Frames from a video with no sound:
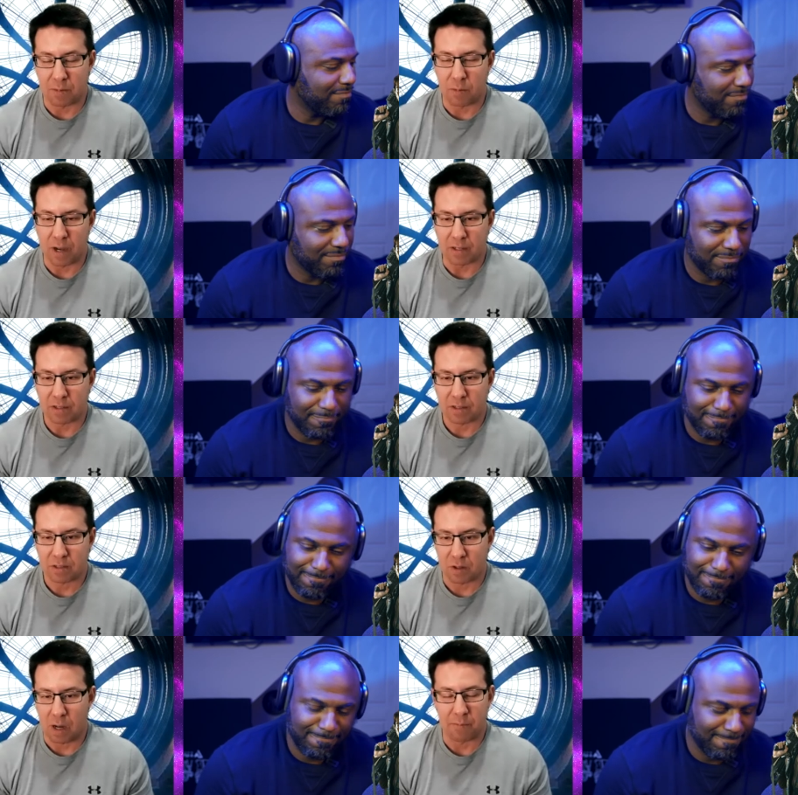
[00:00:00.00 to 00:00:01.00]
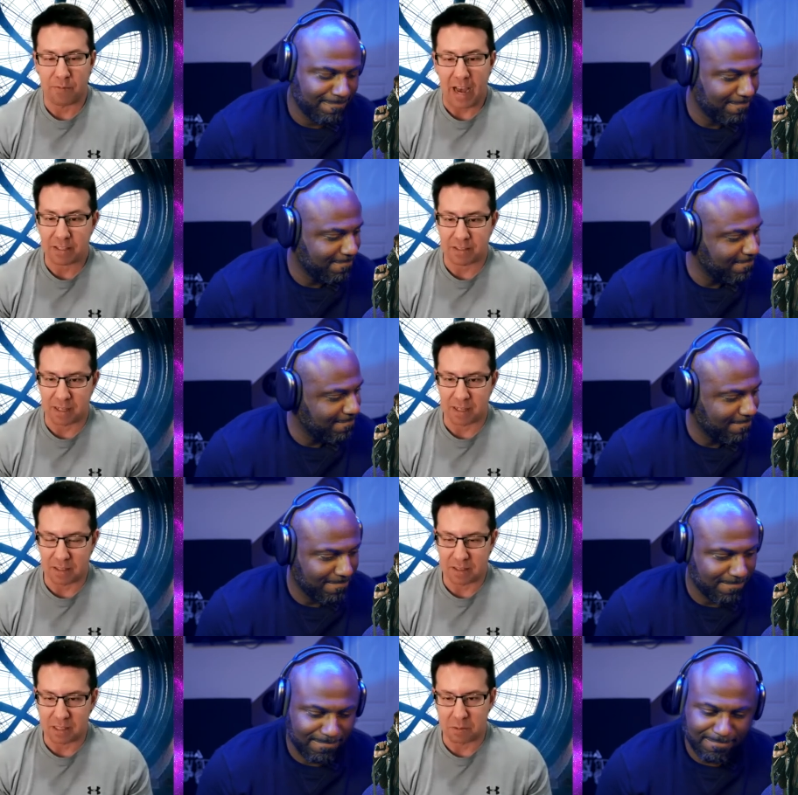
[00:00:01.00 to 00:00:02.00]
Speaker 1: some ways. So I'm fascinated
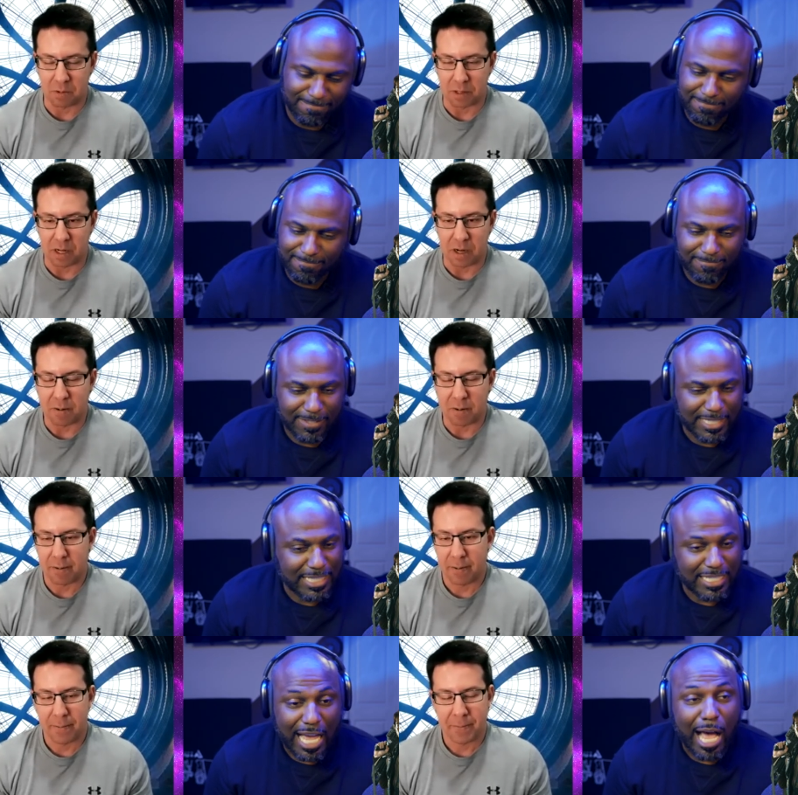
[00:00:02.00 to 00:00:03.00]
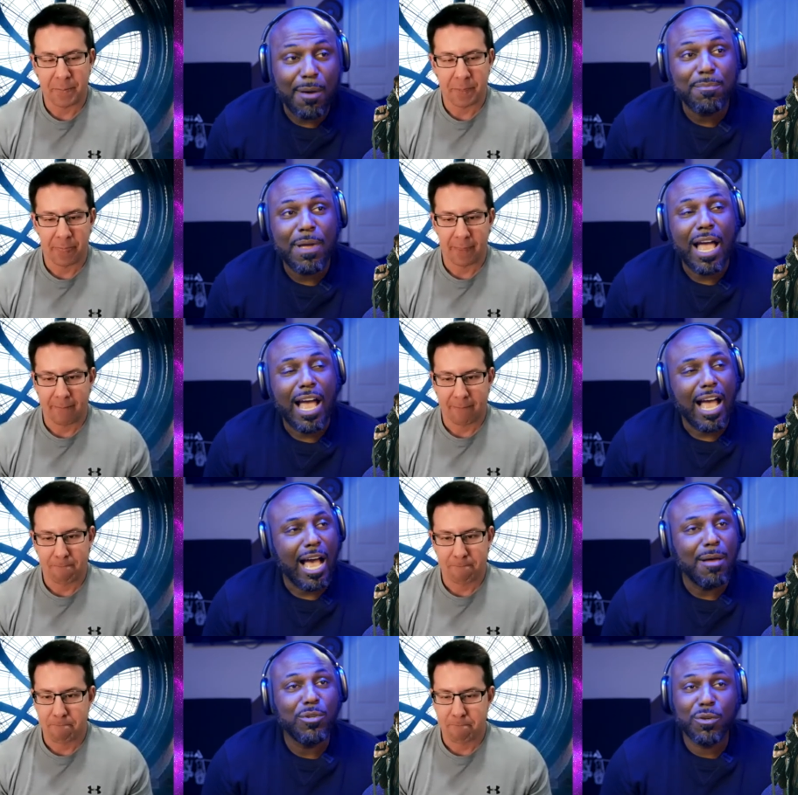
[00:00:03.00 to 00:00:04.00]
to see where we go. I'm
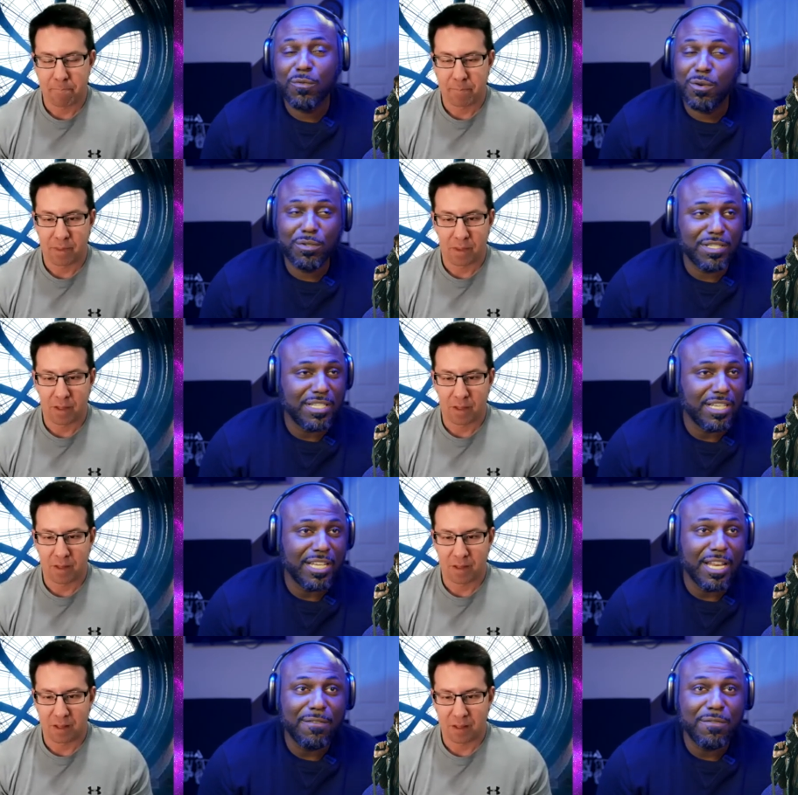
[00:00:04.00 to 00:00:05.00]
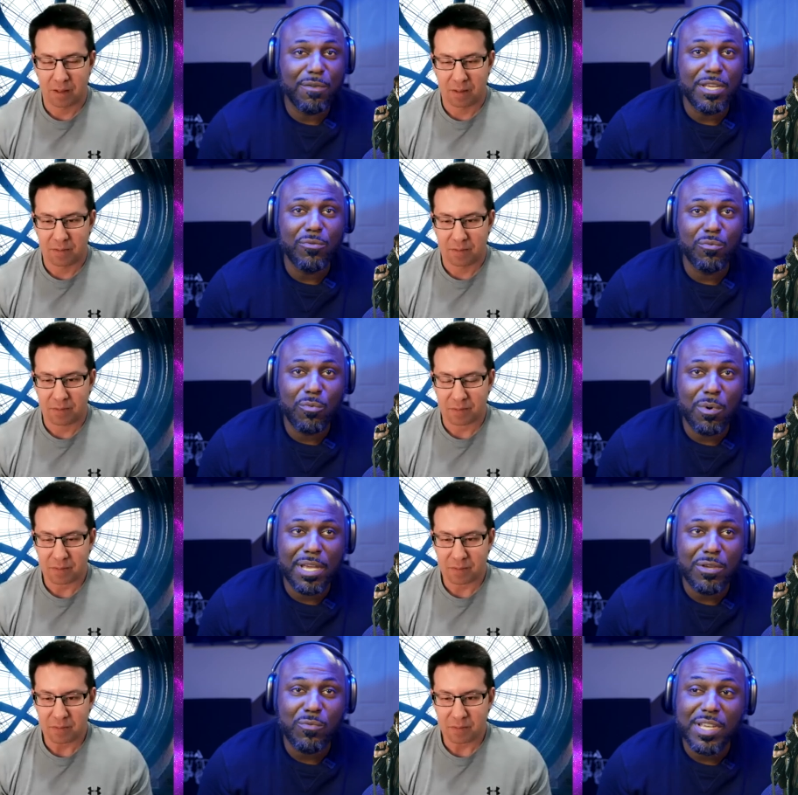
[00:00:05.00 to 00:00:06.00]
Speaker 2: I'm looking forward to seeing if he
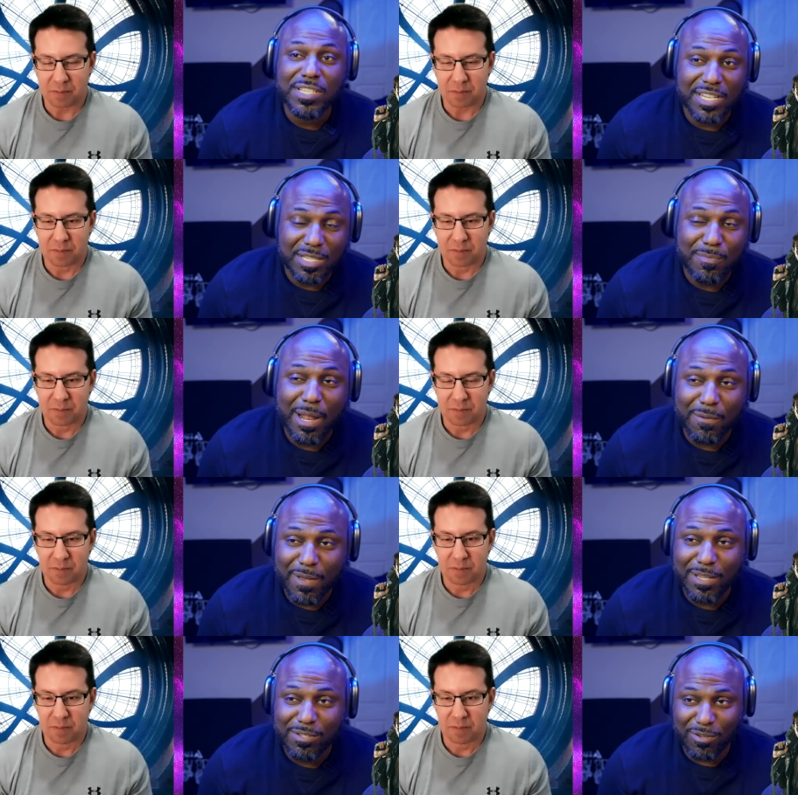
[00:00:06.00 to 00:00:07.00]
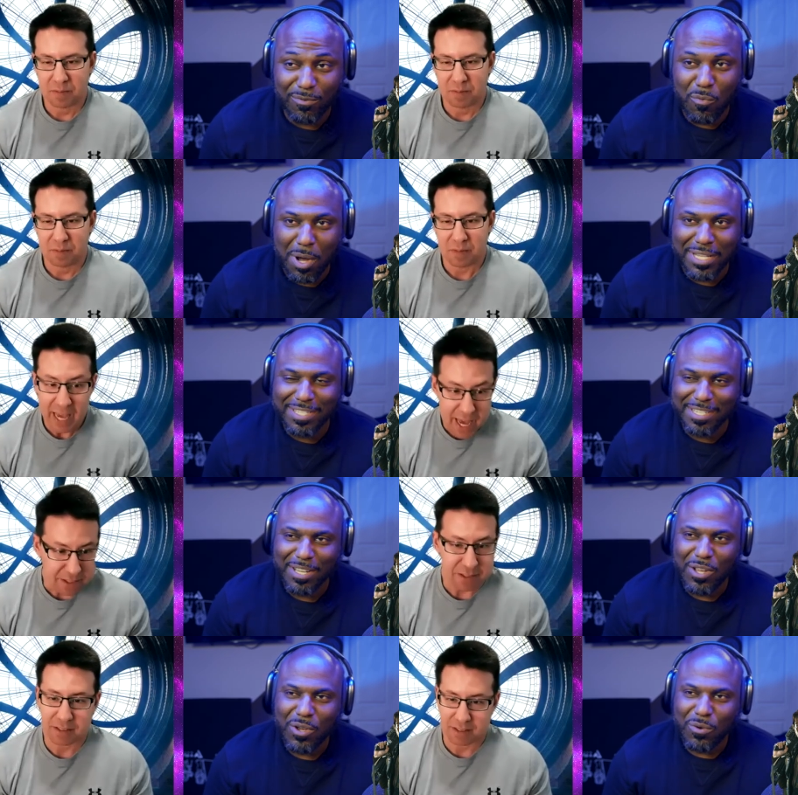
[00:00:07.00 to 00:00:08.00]
what he reads in this manifesto. What?
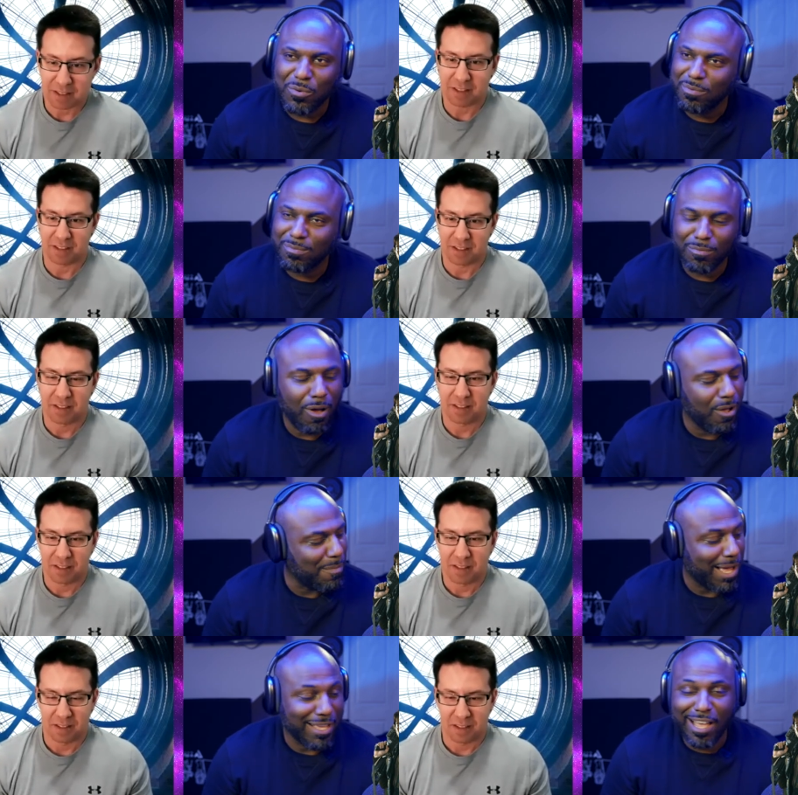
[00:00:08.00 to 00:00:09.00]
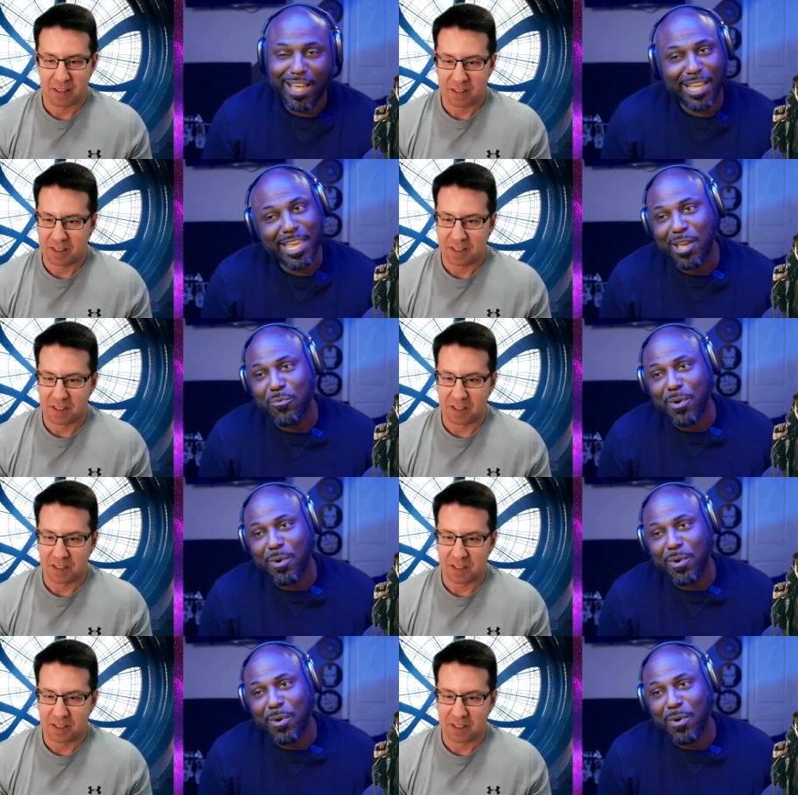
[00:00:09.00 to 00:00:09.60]
Yes. Oh my god, I can't